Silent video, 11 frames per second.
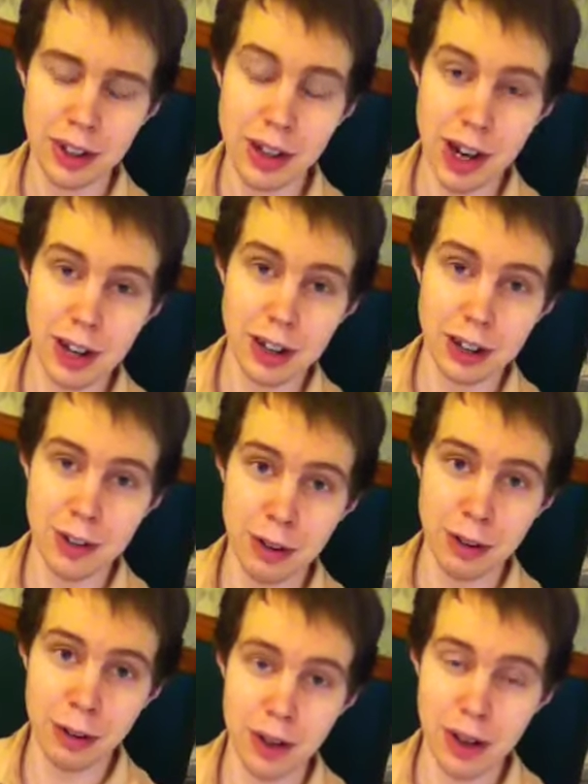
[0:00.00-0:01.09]
yeah, you
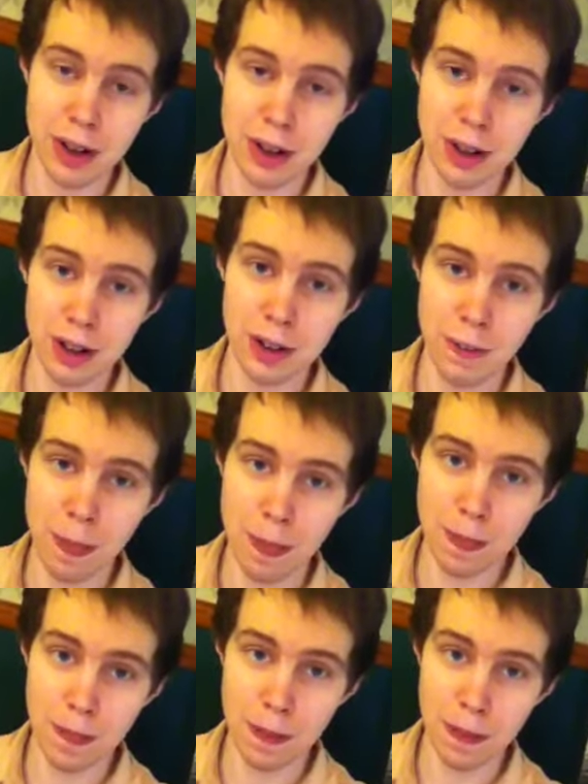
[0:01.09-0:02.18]
know,
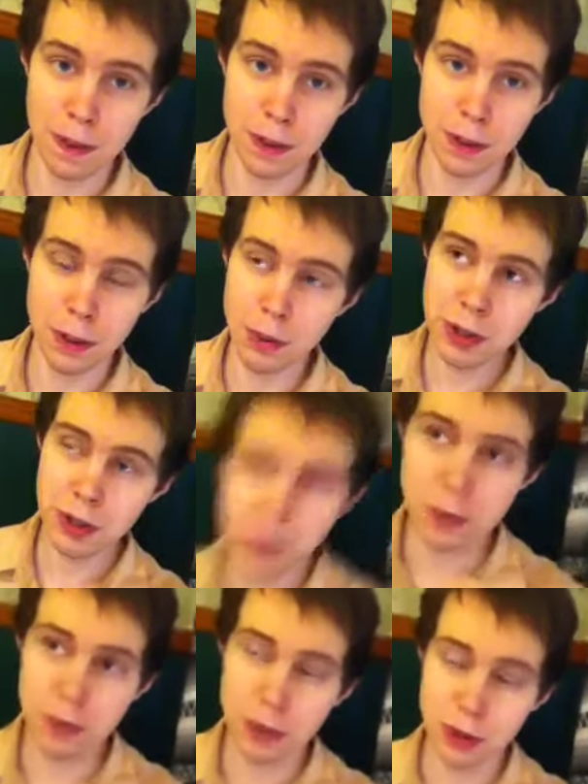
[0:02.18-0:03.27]
don't be so,
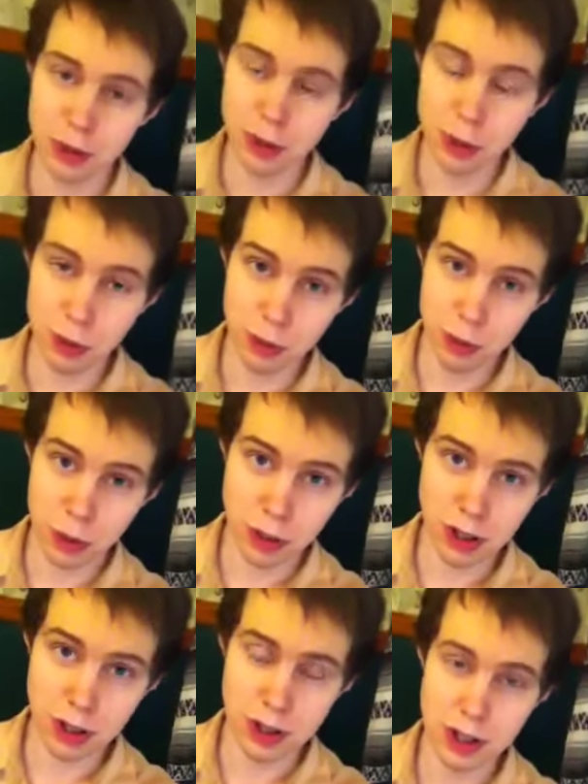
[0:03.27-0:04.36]
so
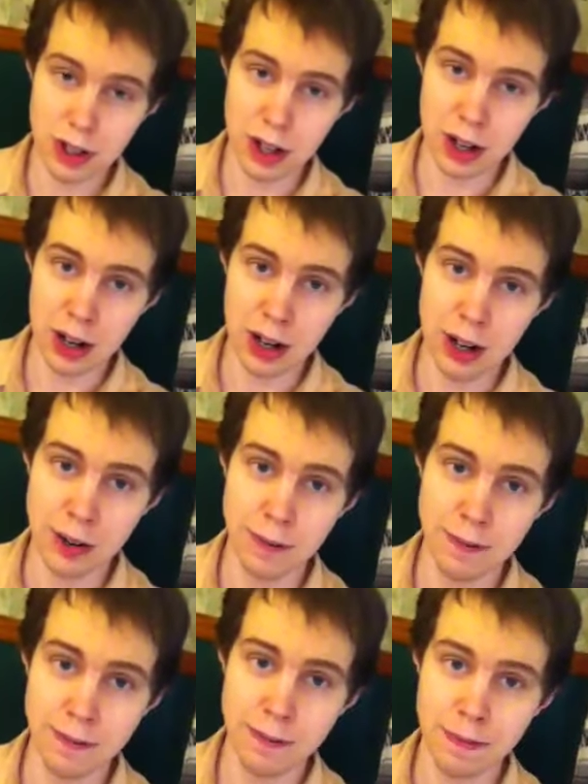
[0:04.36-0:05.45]
focused on,
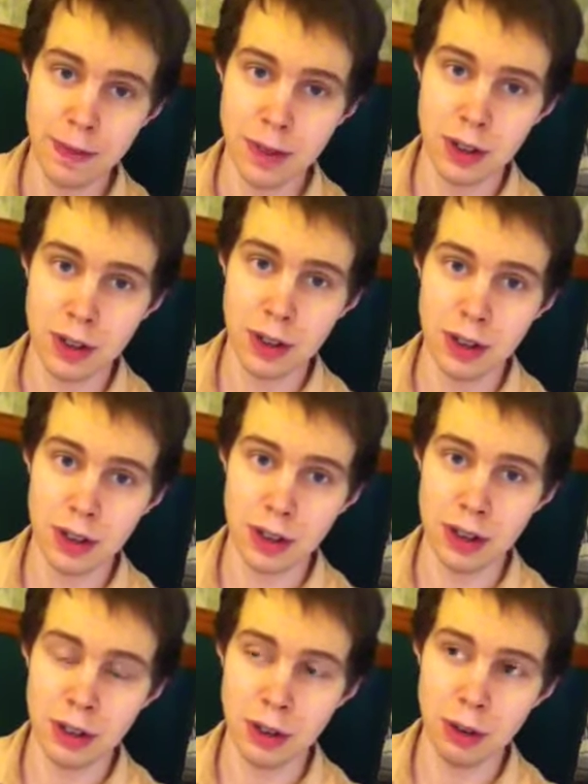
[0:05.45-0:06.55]

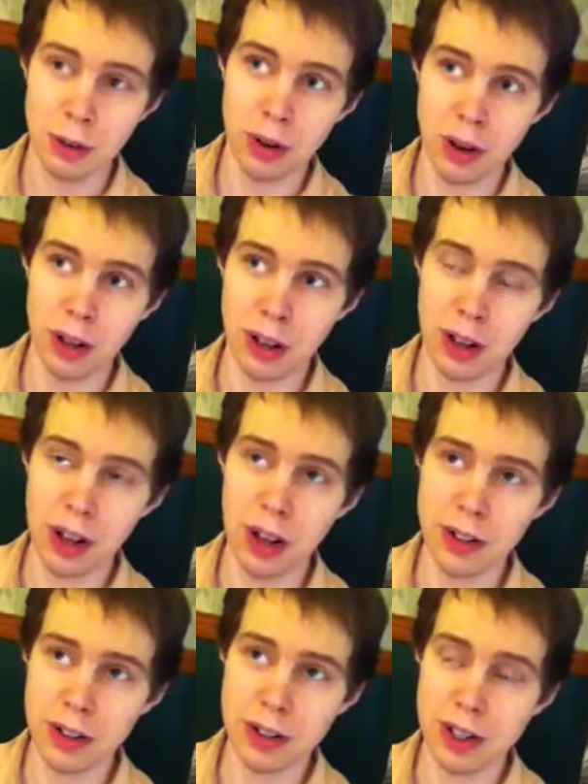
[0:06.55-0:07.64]
you know, all
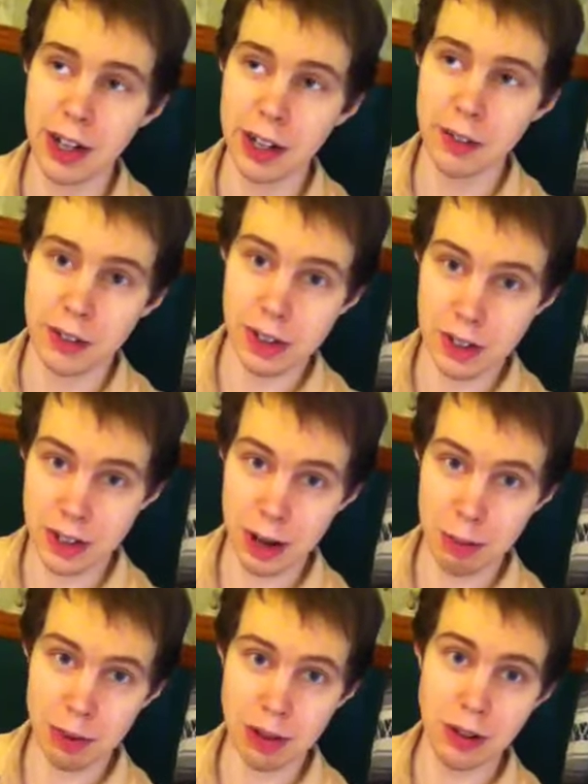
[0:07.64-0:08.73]
these negative things
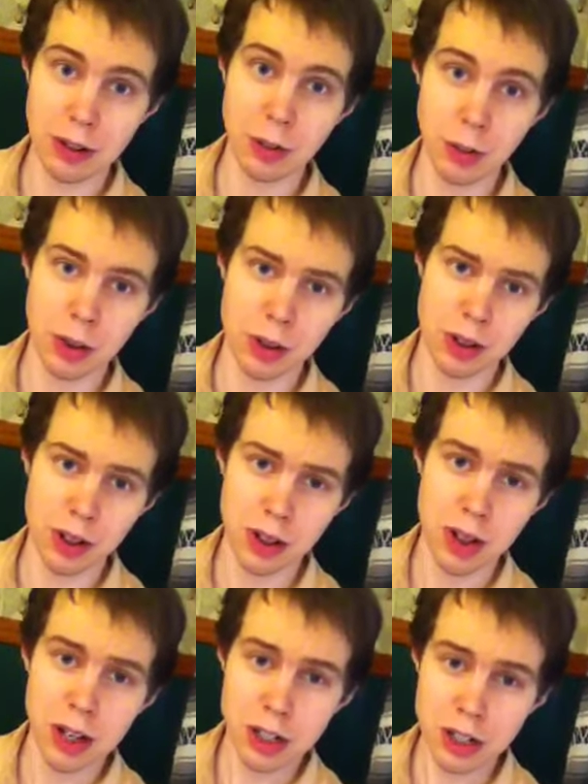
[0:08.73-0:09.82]
happening in the world.
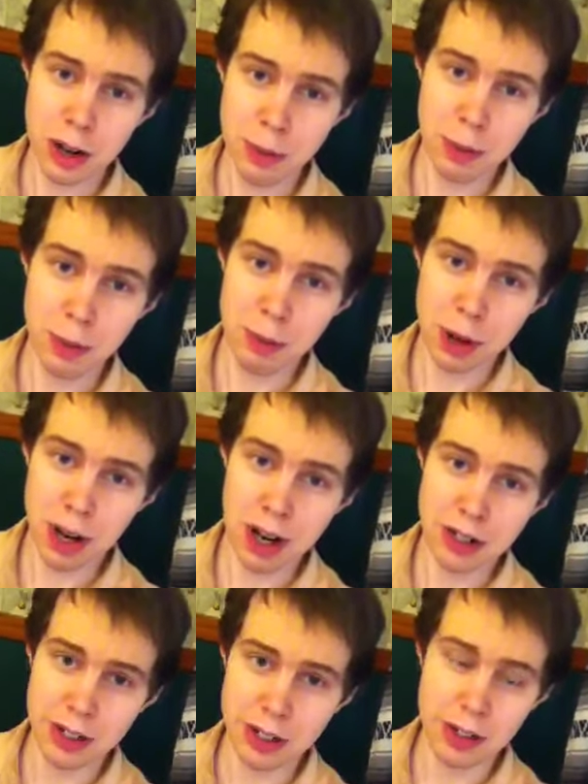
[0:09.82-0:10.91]
Try to be more
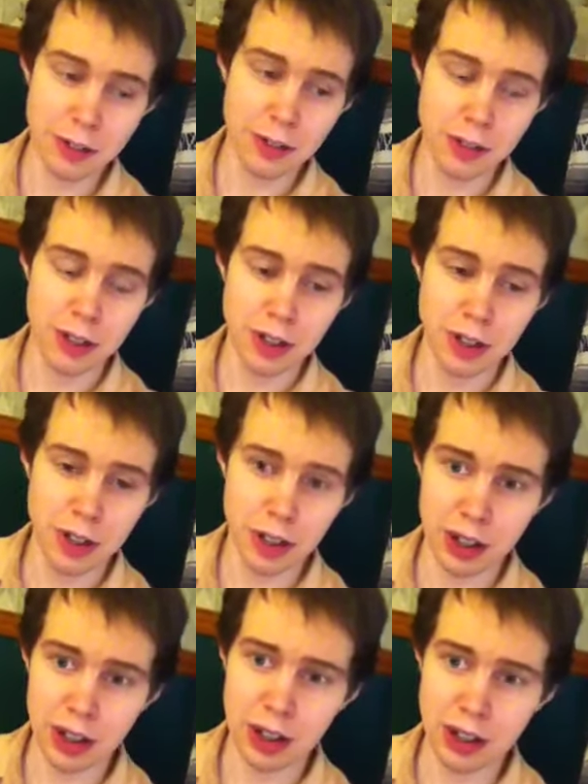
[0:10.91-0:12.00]
positive
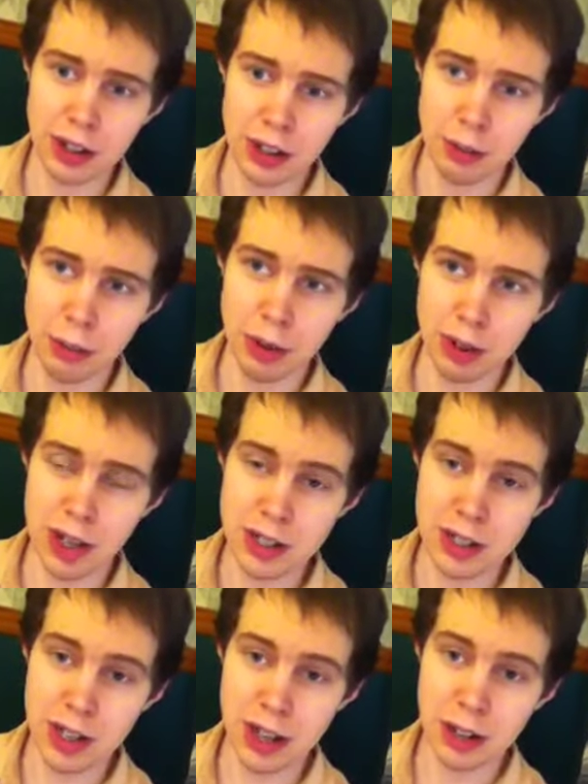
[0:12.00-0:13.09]
and um,
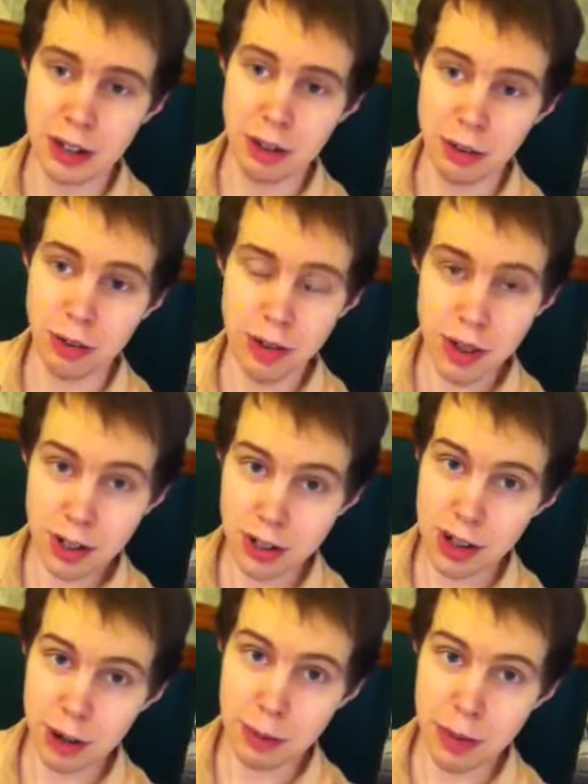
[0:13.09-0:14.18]
realize that, you know, there are a
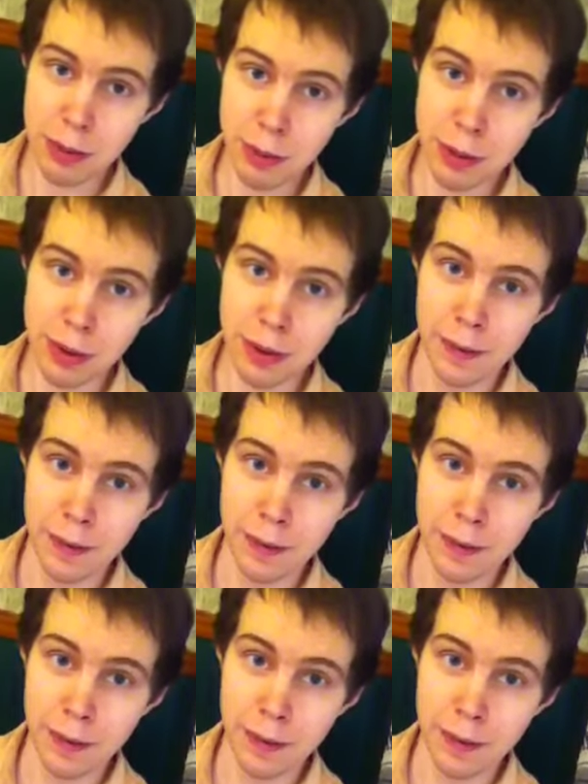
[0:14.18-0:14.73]
lot of people